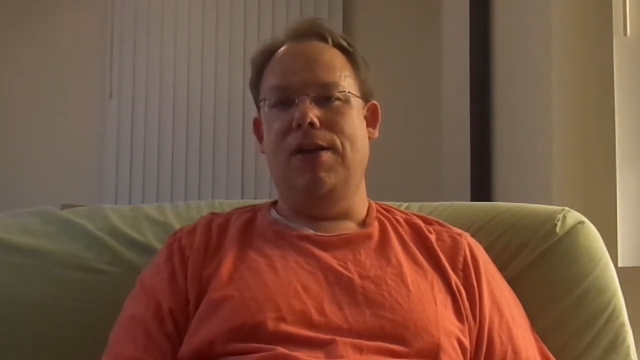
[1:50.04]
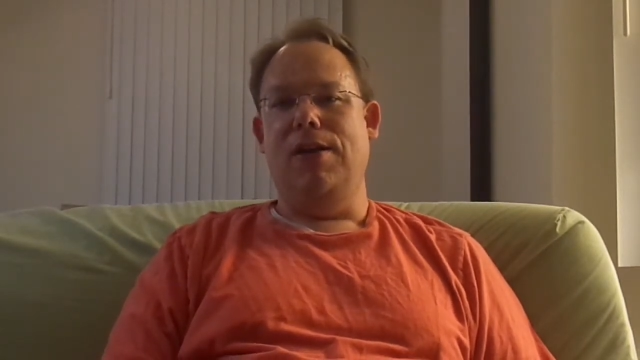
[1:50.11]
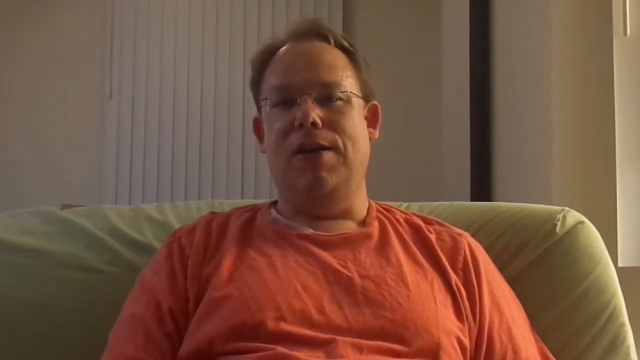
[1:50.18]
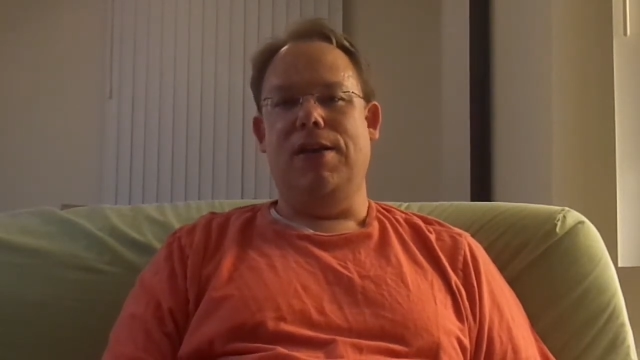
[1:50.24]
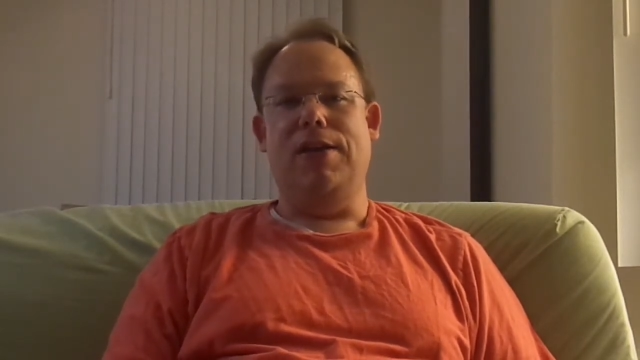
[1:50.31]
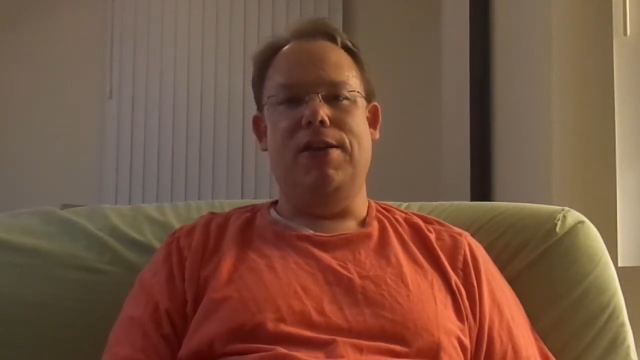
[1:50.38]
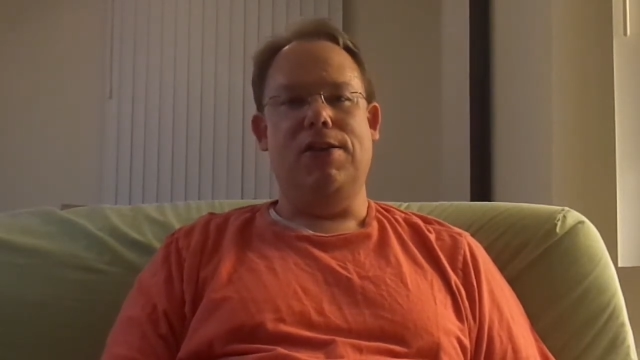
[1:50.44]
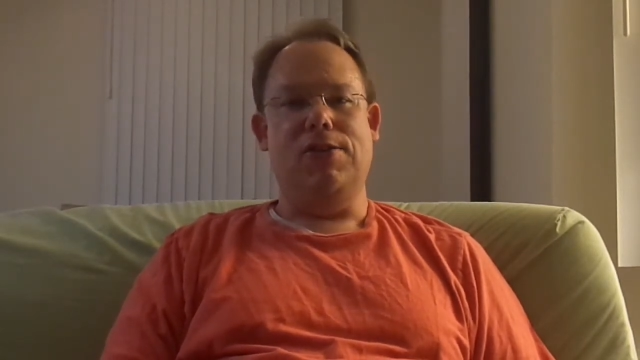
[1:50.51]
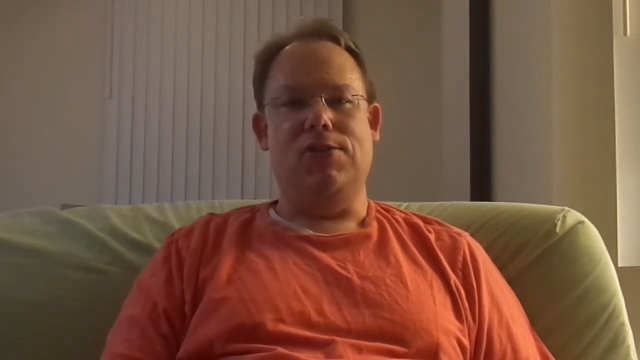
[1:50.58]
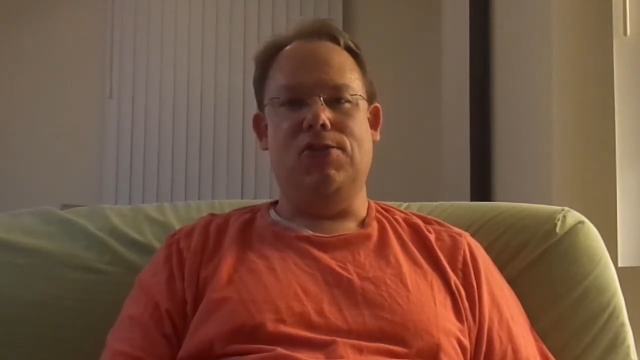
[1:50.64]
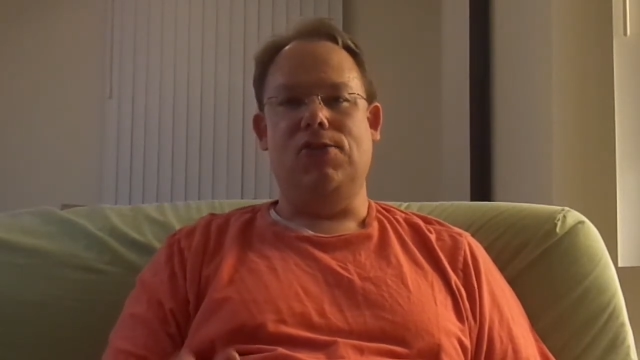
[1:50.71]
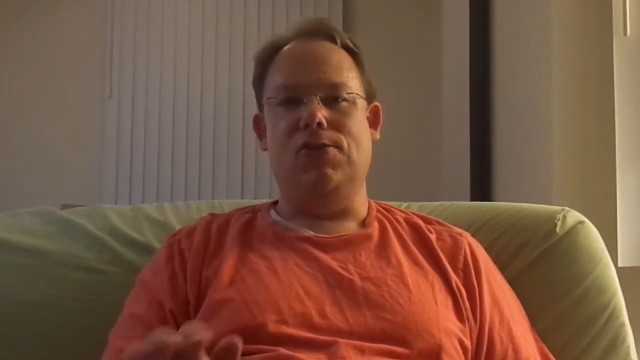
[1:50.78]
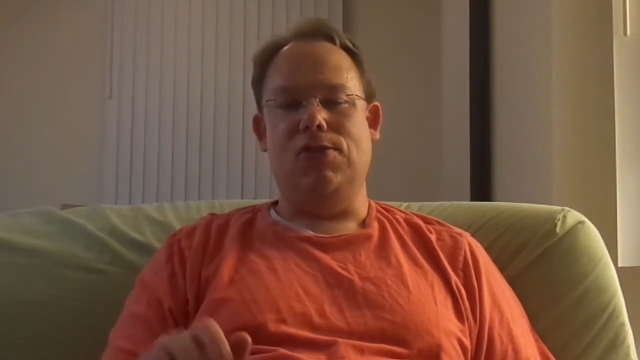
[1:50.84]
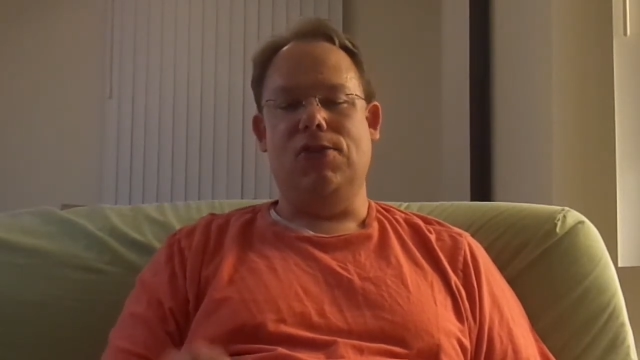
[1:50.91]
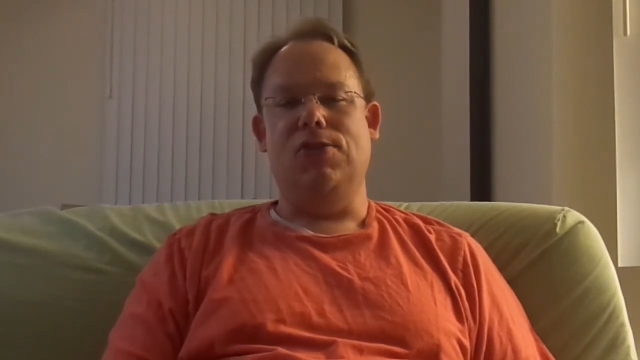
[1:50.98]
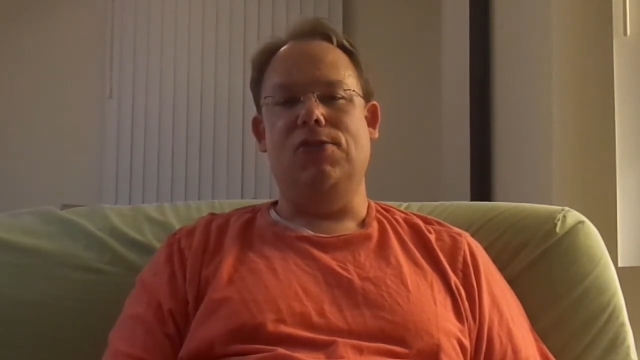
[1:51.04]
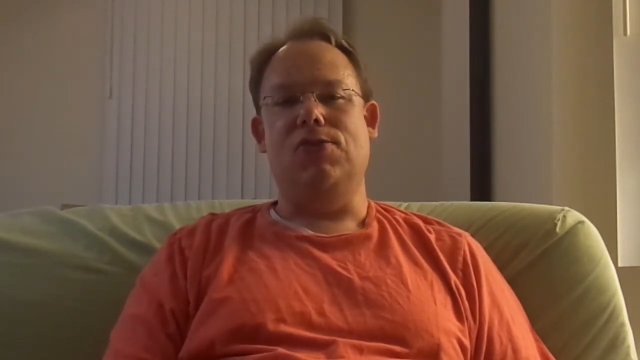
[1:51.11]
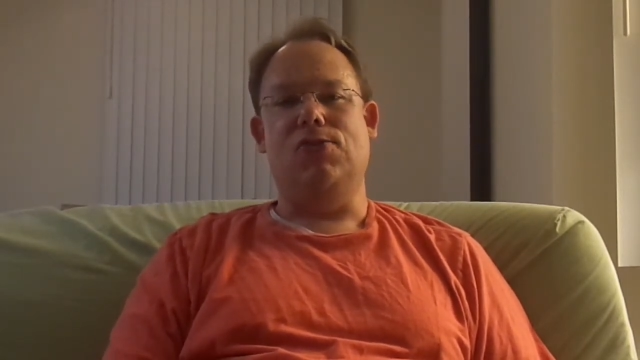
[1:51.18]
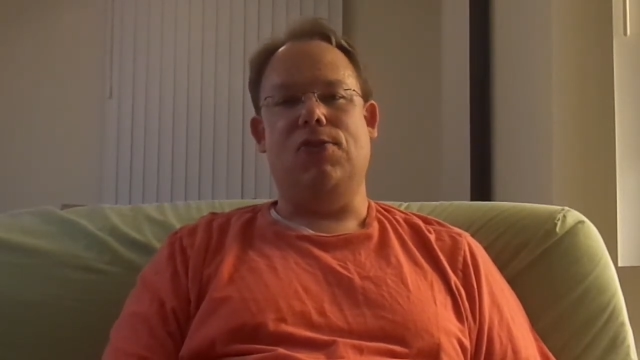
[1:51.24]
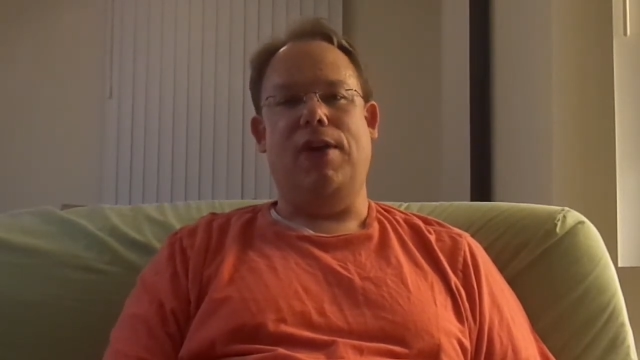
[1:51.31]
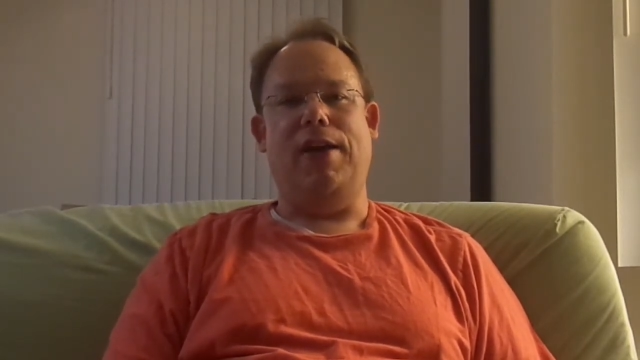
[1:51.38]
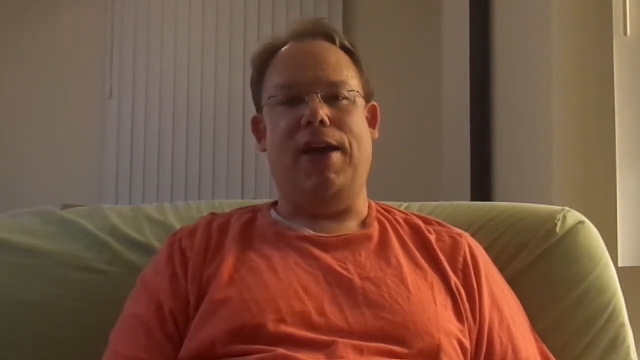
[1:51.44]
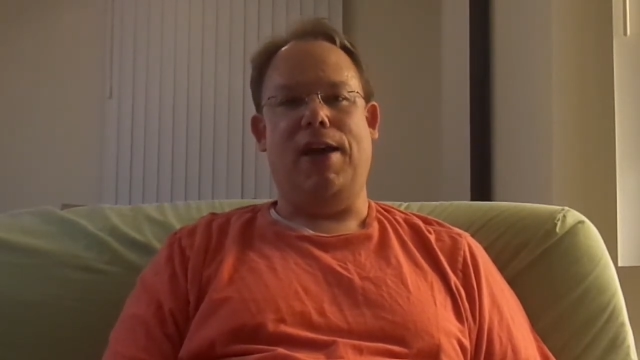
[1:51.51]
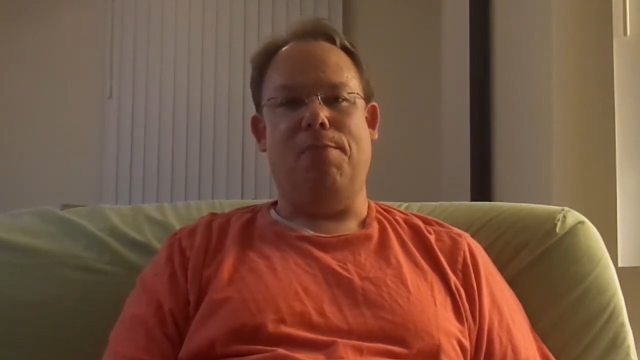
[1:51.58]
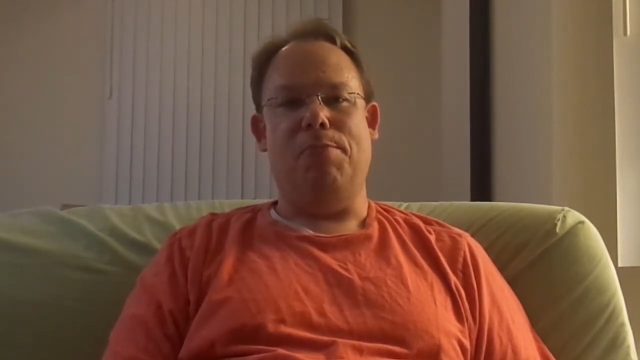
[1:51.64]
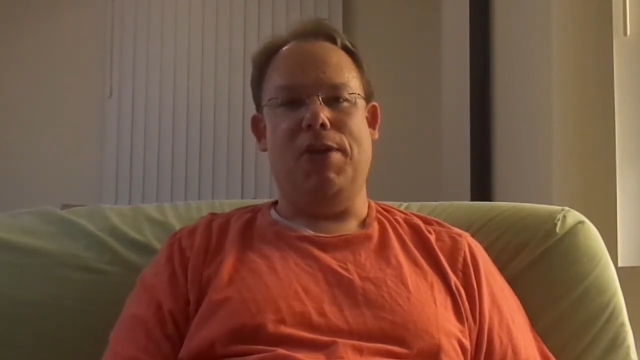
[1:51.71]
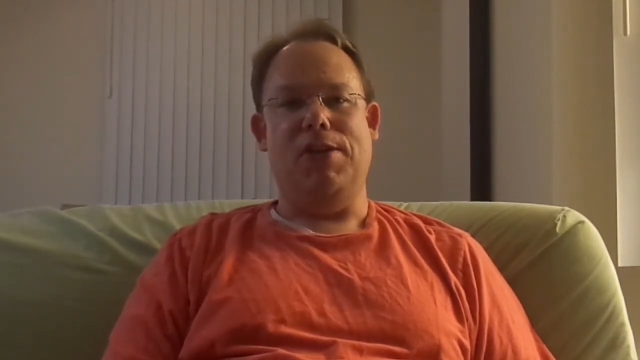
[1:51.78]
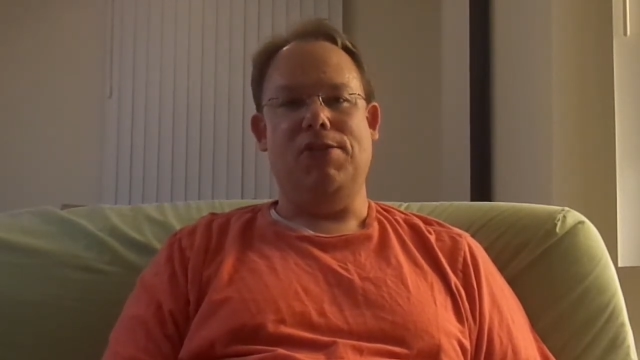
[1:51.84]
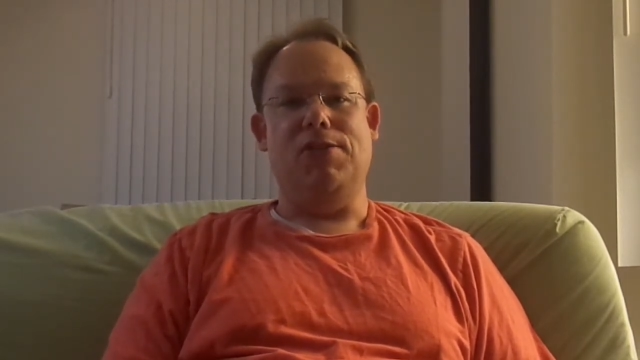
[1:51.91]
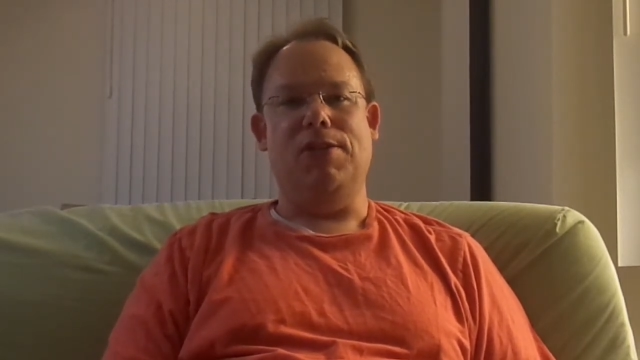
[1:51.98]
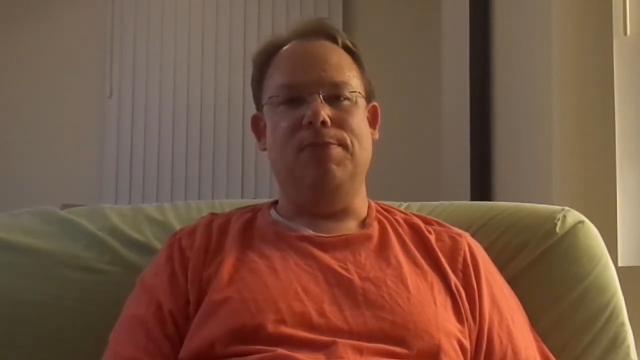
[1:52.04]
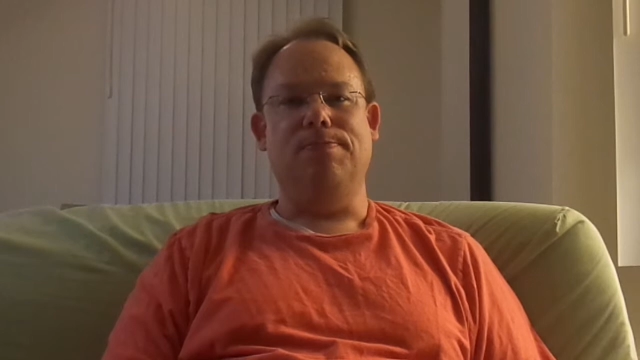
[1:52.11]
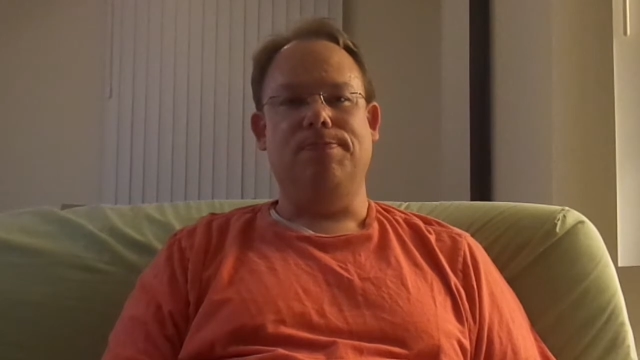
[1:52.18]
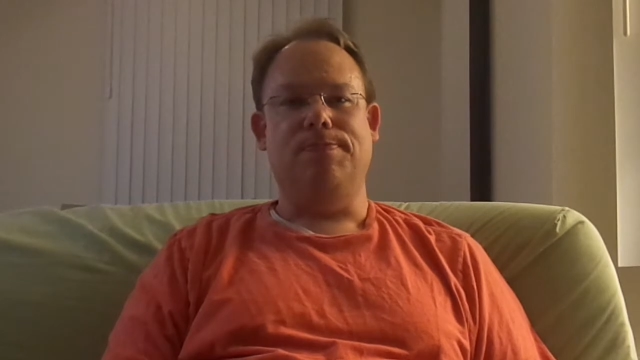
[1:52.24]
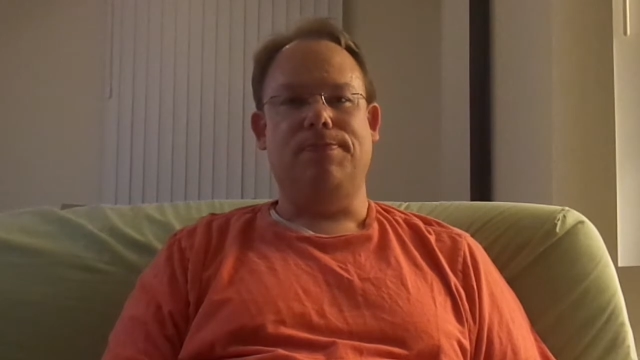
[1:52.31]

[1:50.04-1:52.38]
is straight out of Benson.